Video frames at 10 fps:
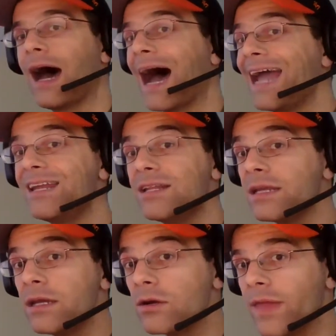I
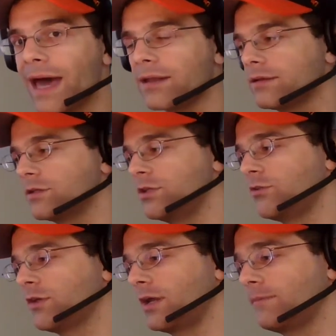didn't hear that, she
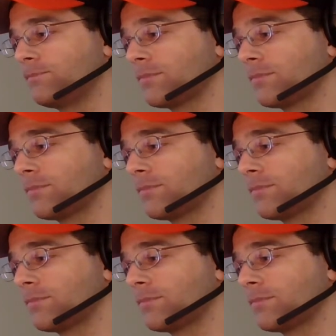said